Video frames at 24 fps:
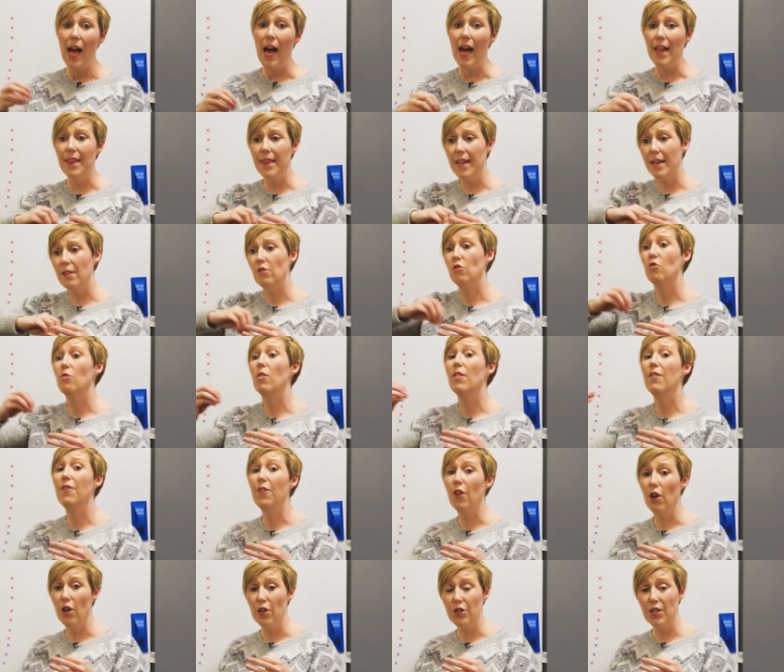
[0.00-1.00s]
and then
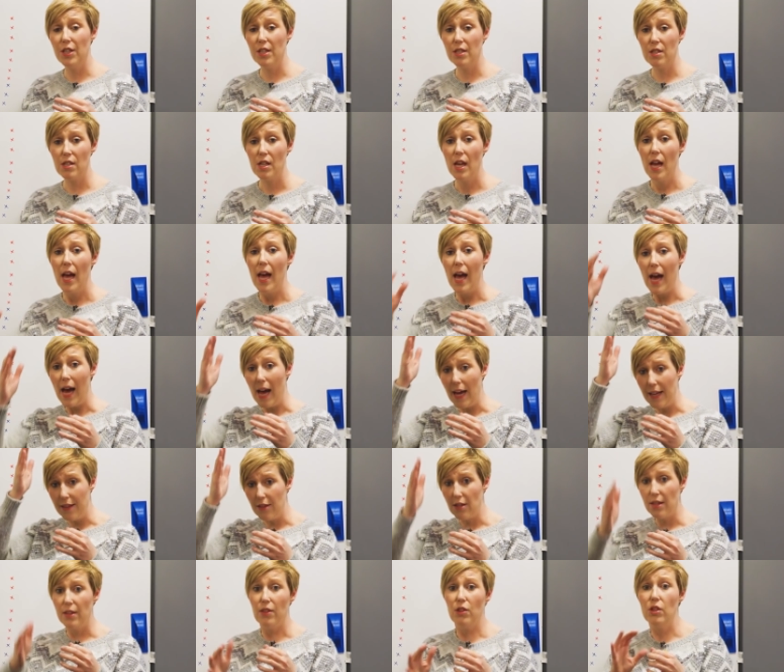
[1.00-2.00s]
reverse it.
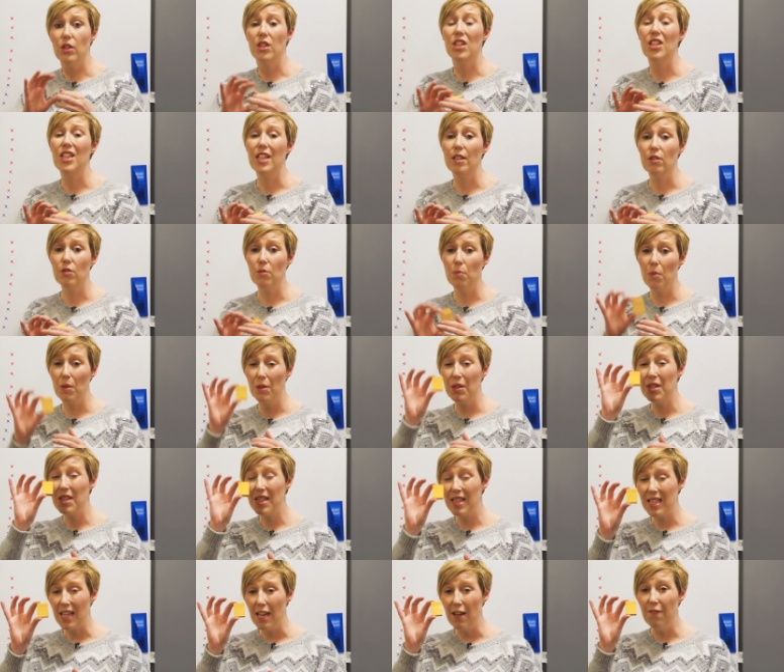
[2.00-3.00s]
And the children will
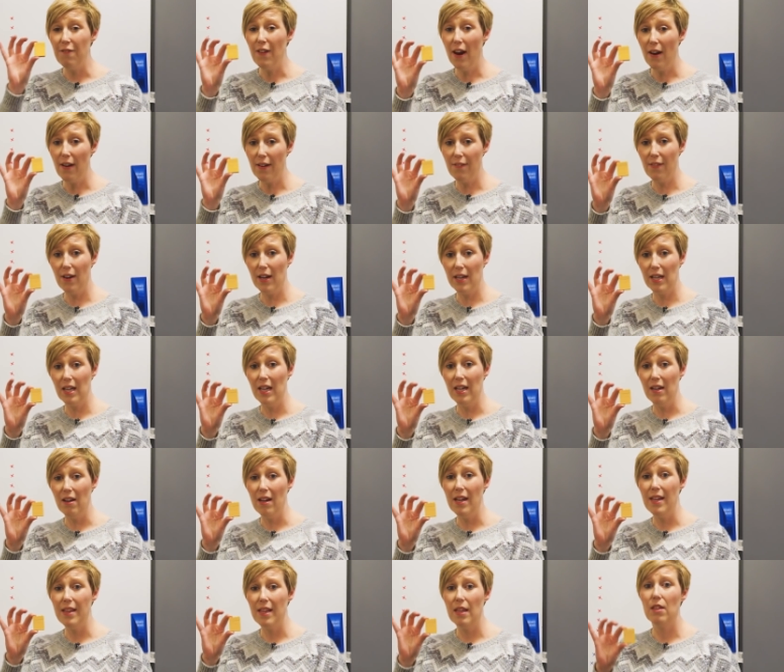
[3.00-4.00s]
see very, very
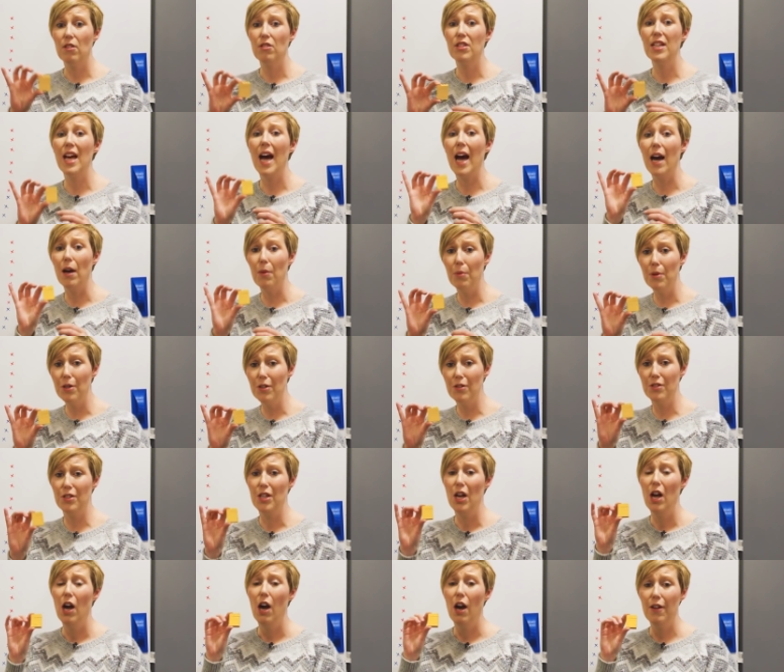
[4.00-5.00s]
clearly that their
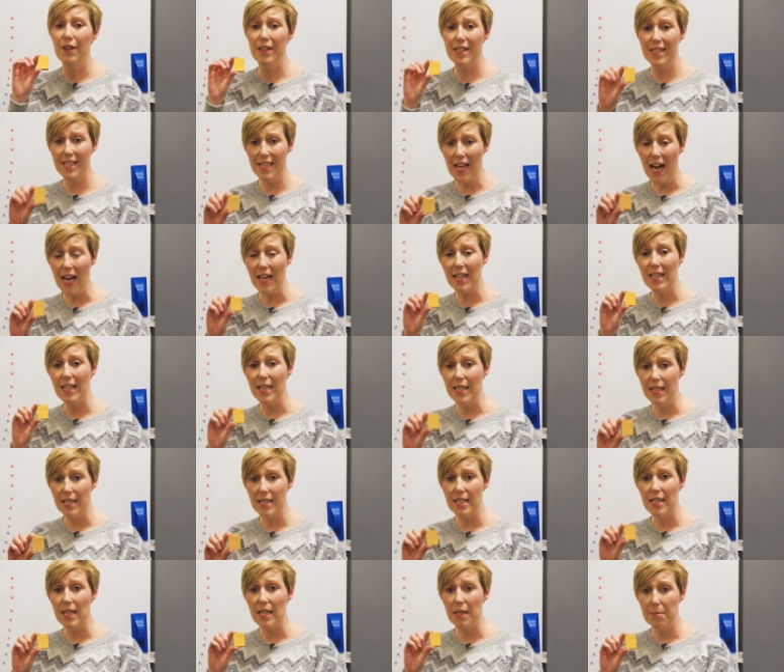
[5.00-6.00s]
towers are exactly the
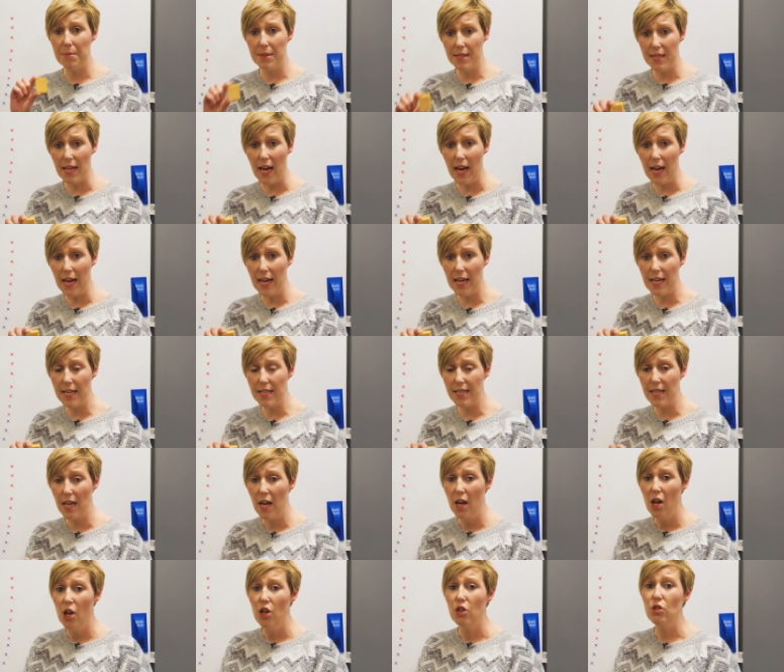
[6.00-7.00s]
same size.
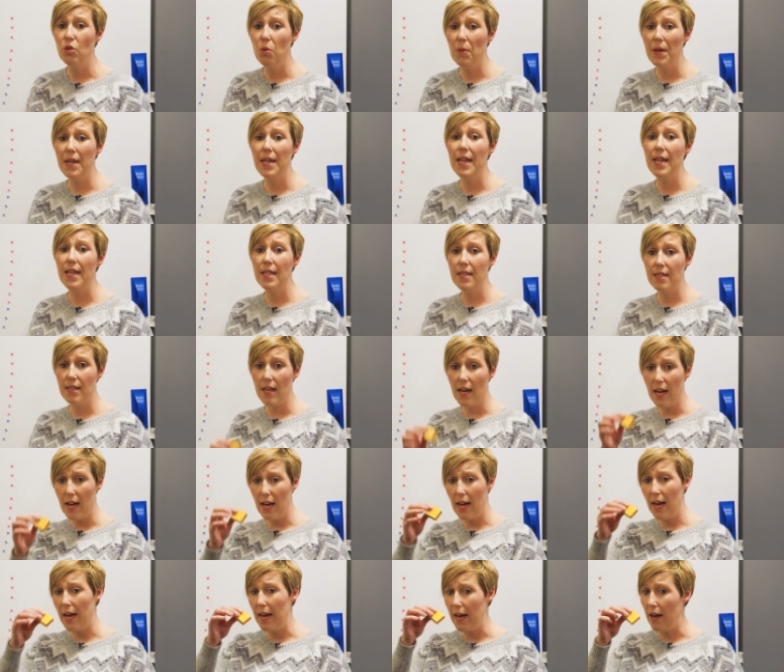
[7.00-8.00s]
So it is
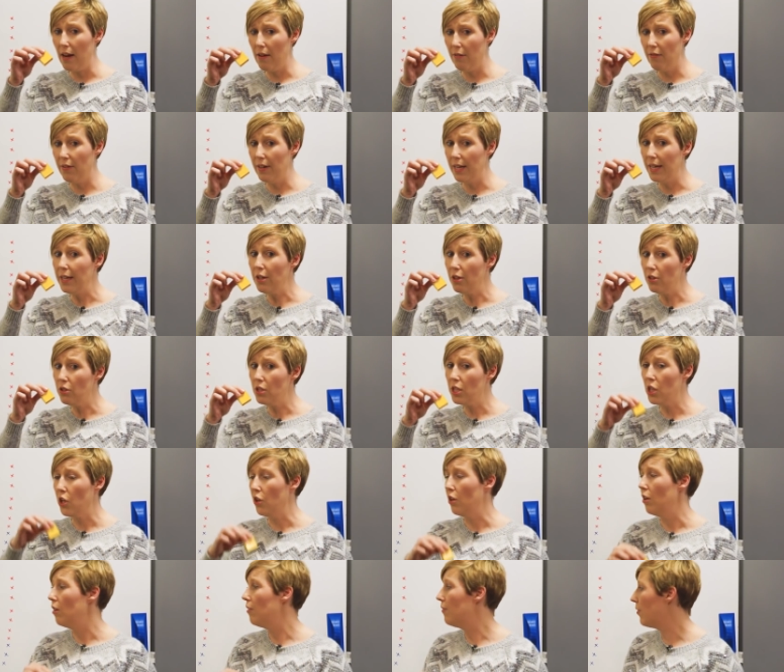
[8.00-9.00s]
a really good
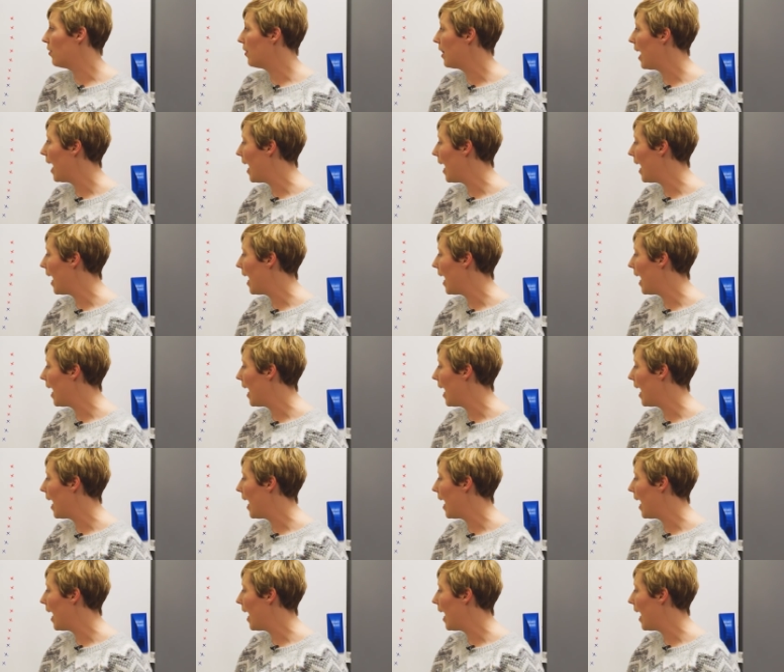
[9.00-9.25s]
tool for